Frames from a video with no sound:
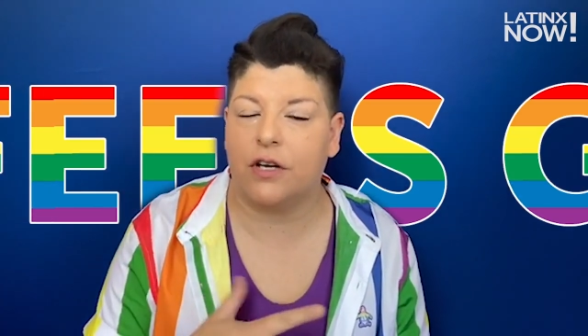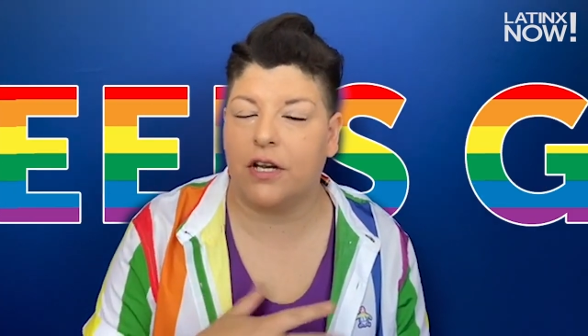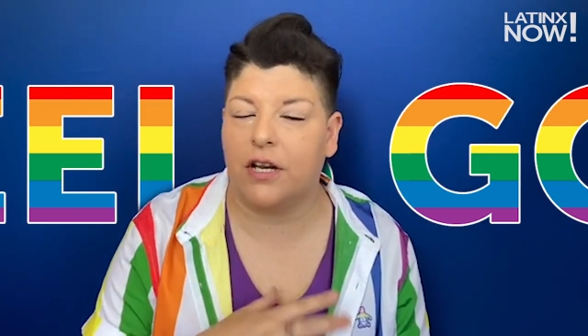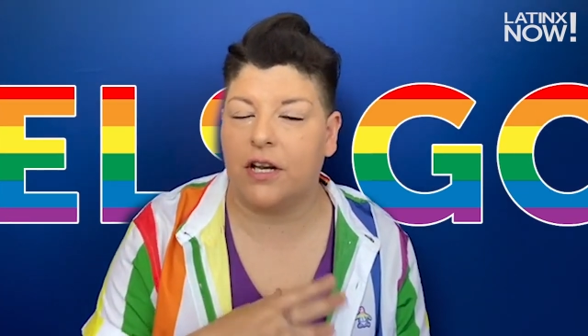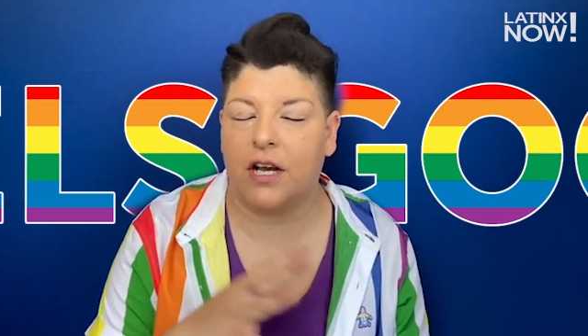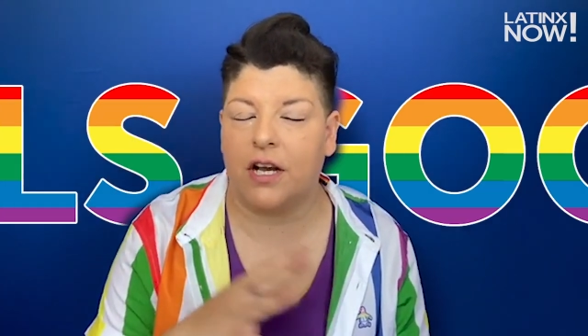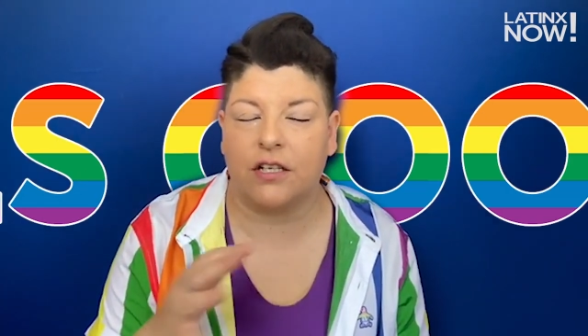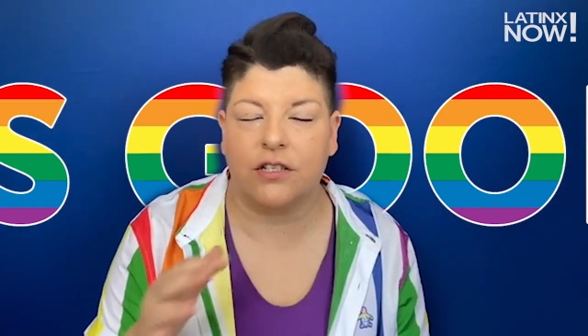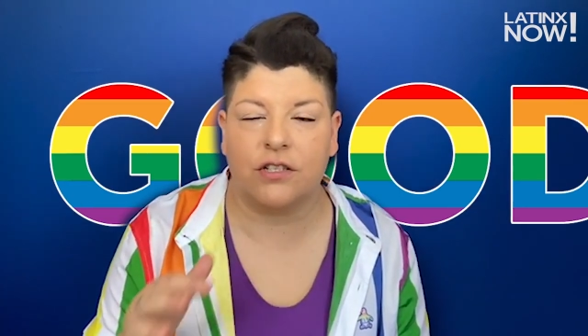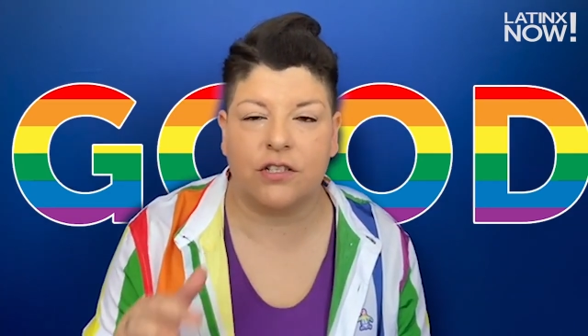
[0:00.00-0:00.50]
and
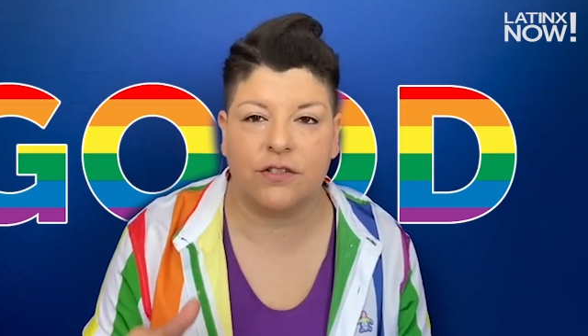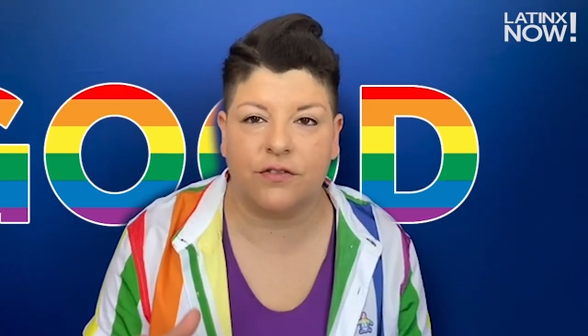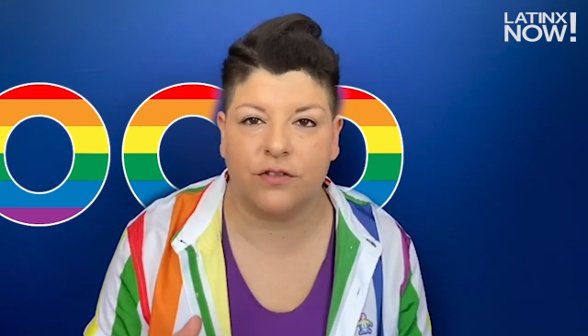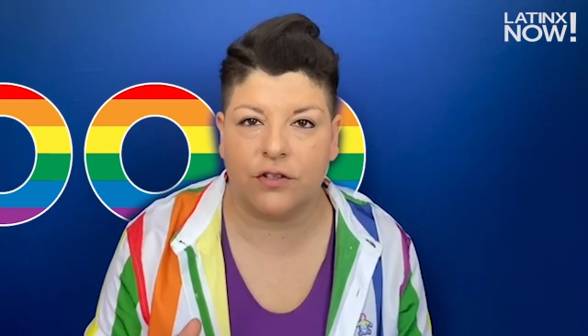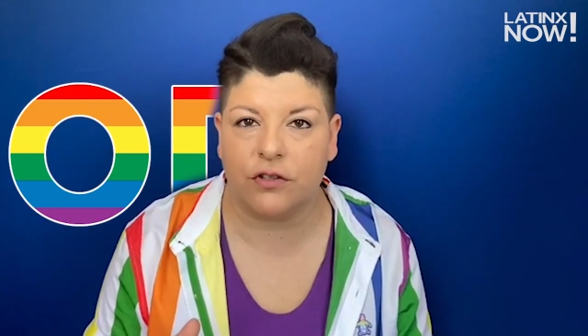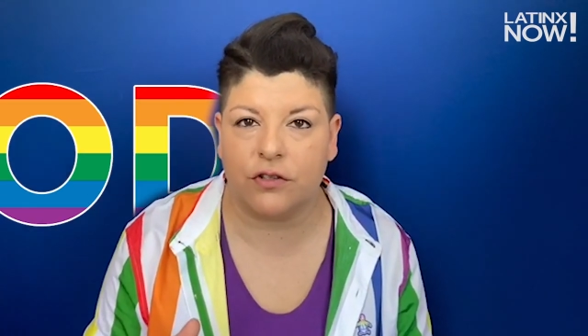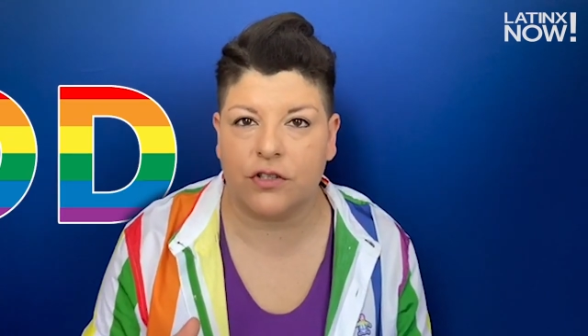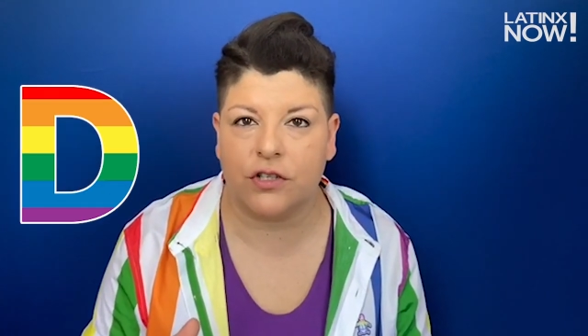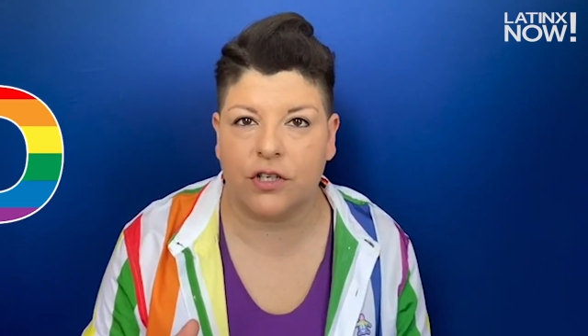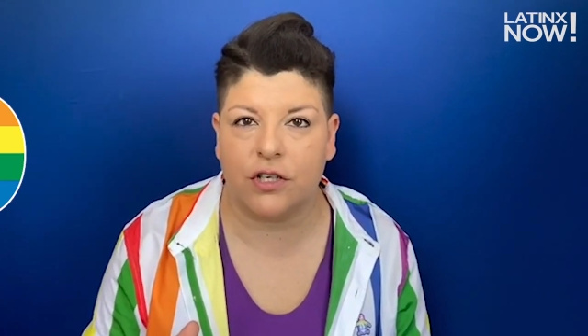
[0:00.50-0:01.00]
not just
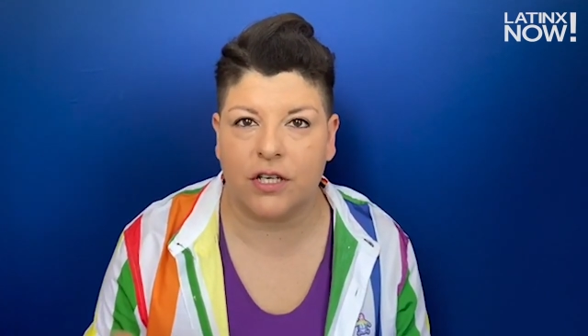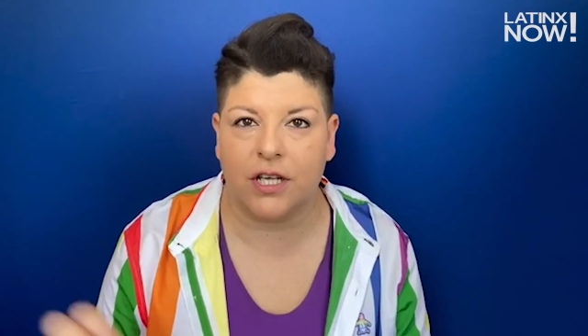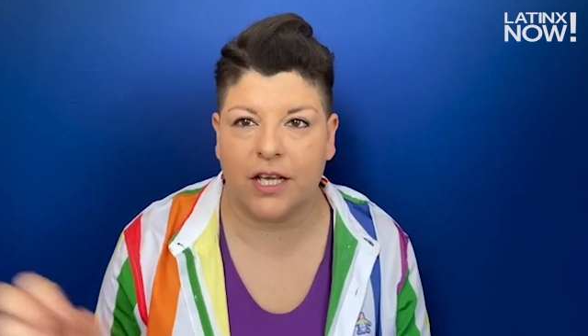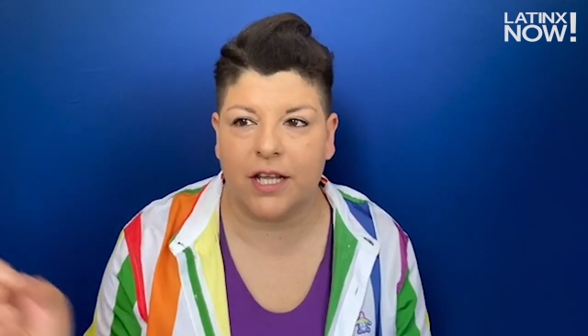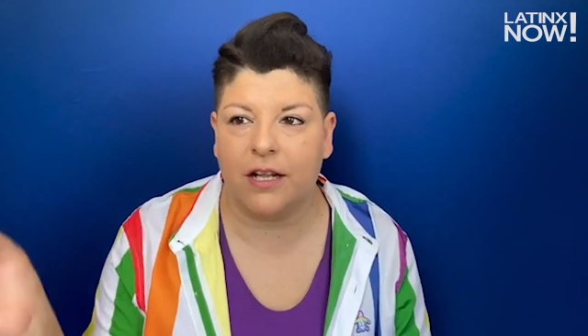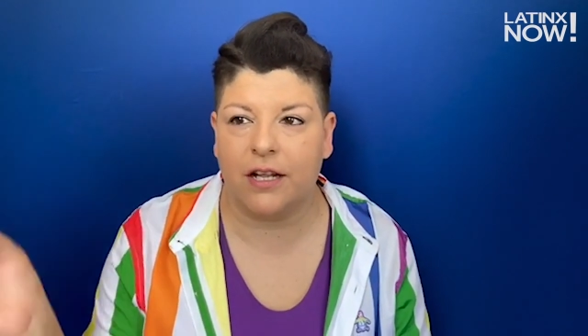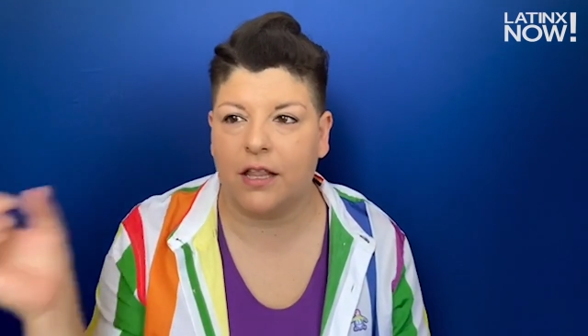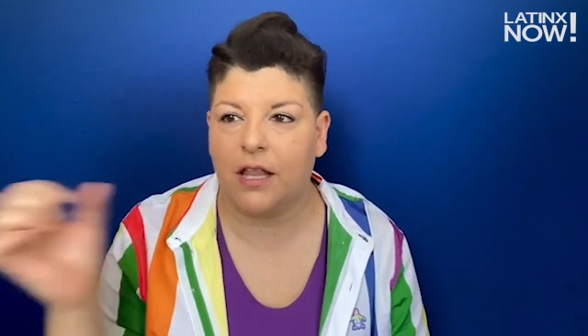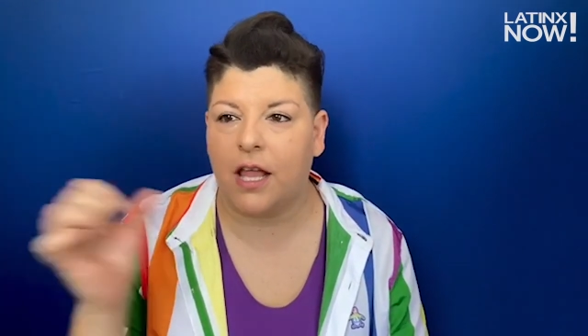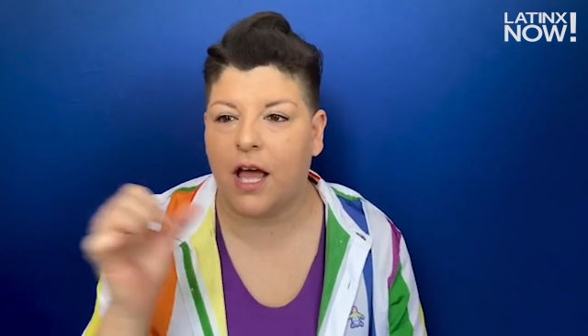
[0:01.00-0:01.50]
feels good,
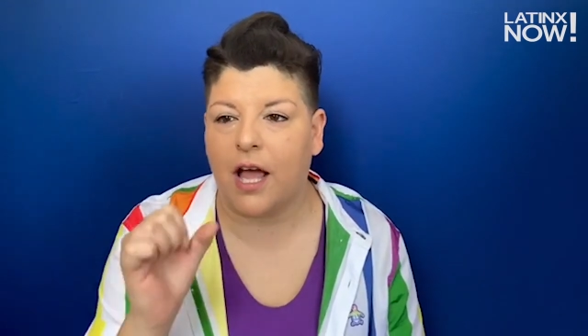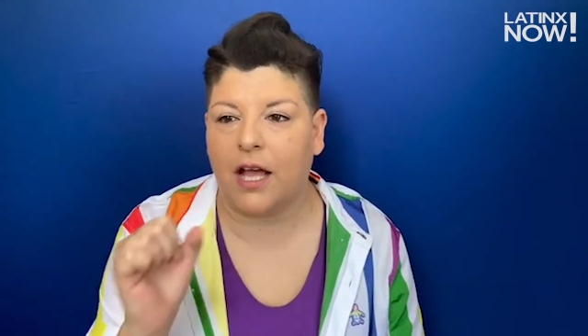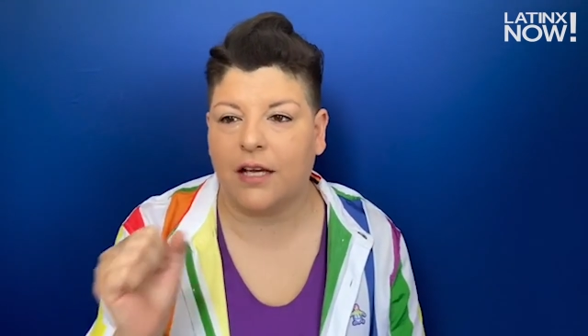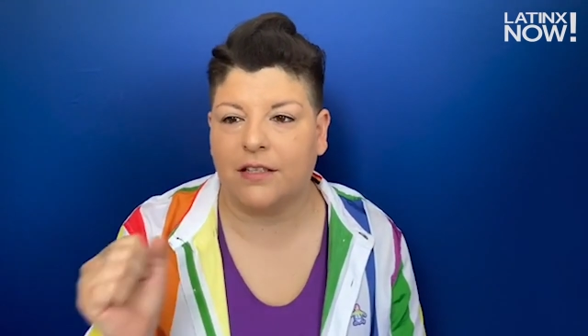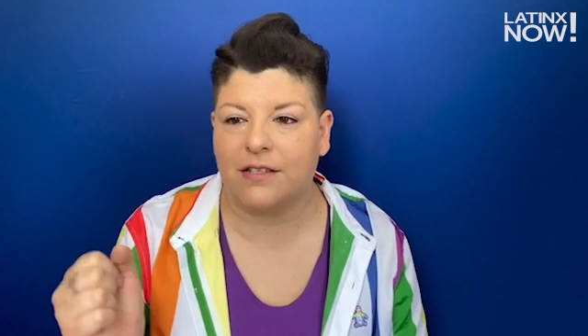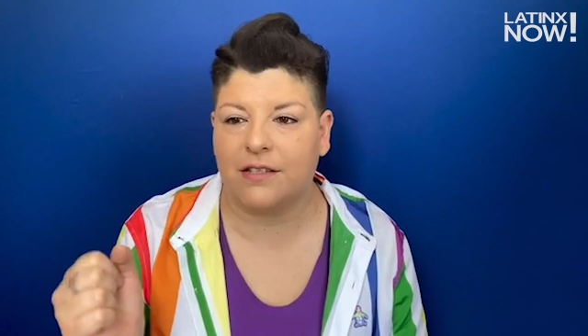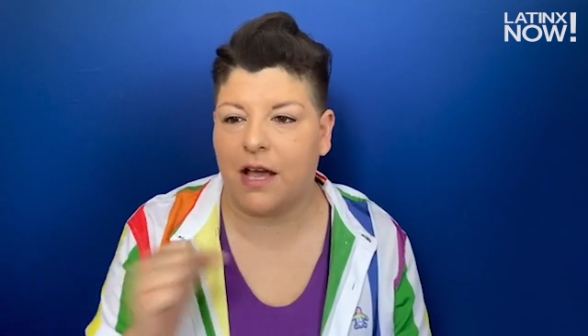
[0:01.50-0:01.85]
it aligns.